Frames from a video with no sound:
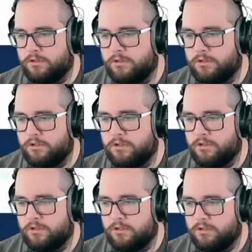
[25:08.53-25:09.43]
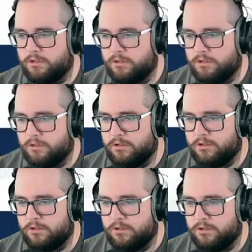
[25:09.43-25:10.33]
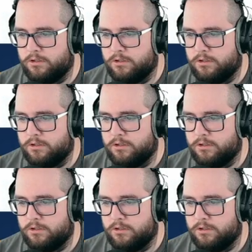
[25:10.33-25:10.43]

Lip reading: (silence)